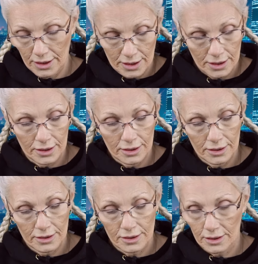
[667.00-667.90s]
it
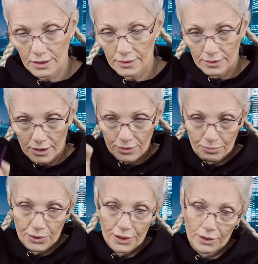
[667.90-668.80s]
is I'll
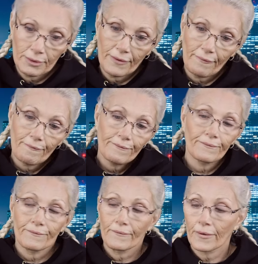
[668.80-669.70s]
put it on my
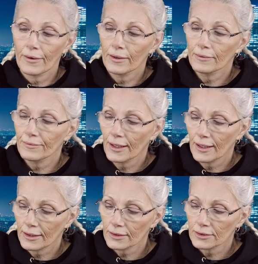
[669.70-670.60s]

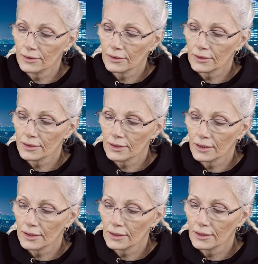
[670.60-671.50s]
hand so you can see it